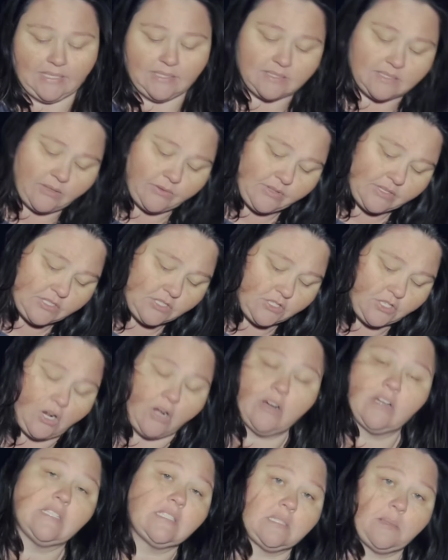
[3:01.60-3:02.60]
So this
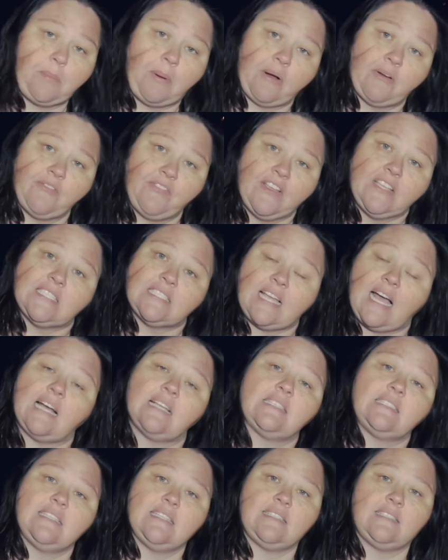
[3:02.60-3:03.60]
jar is the perfect
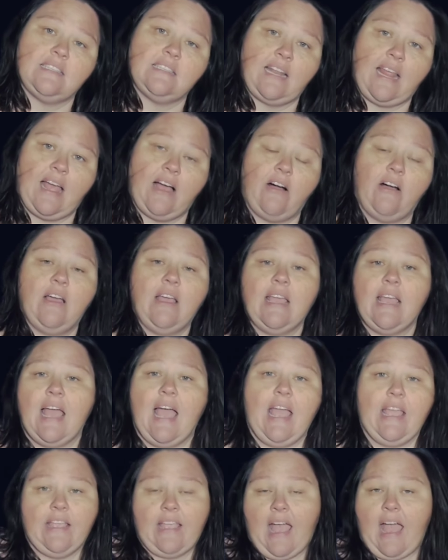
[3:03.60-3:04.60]
size to sit out
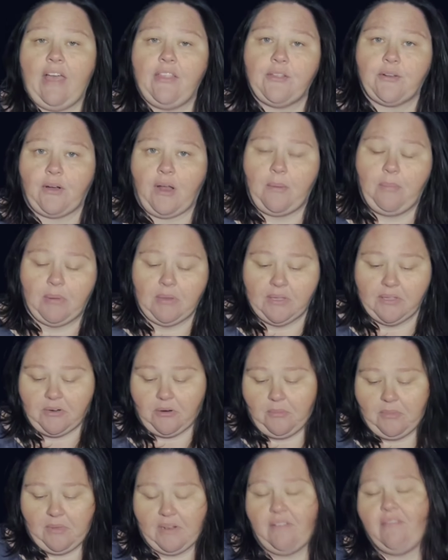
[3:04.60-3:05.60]
and gather up a little
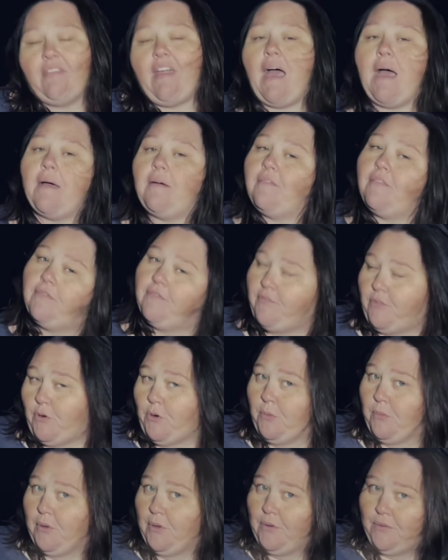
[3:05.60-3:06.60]
bit of that full
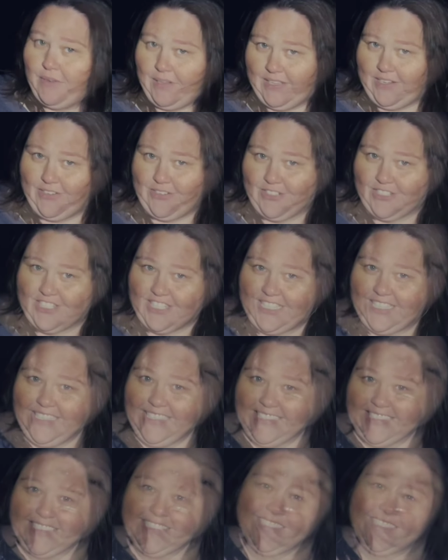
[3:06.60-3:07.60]
moon energy.
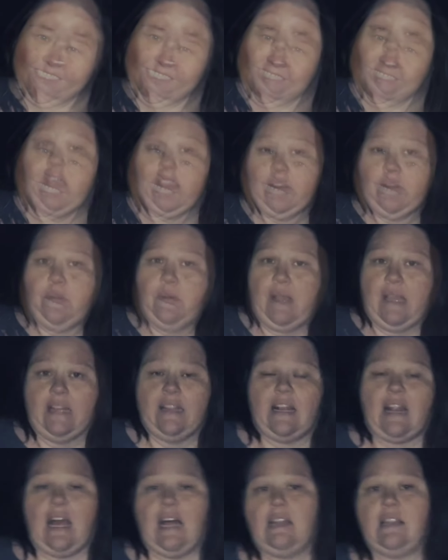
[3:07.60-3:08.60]
So the final way
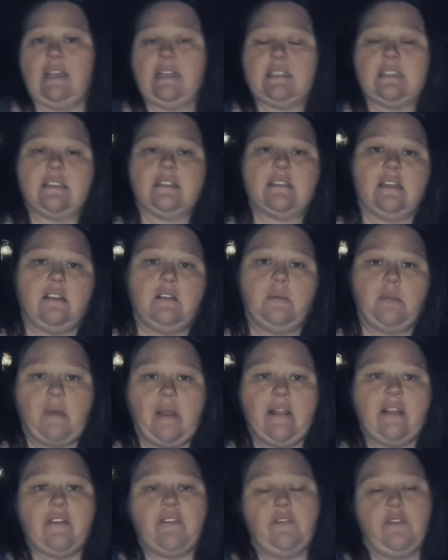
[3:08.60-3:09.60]
that I like to
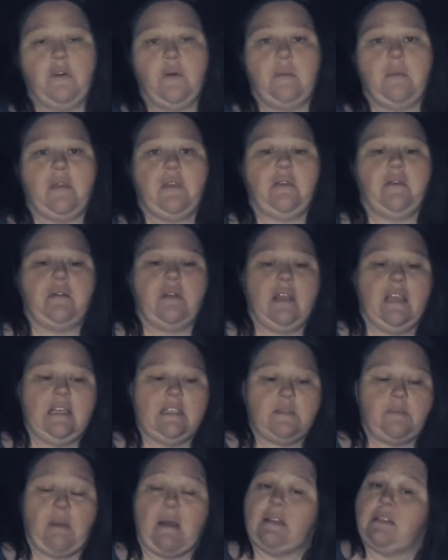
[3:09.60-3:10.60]
celebrate the full moon
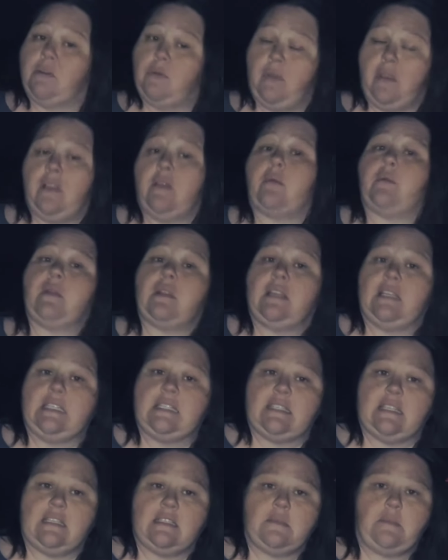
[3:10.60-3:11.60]
is by doing a
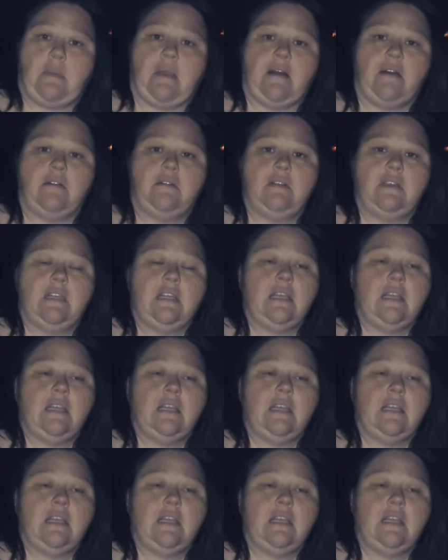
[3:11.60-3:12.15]
releasing spell.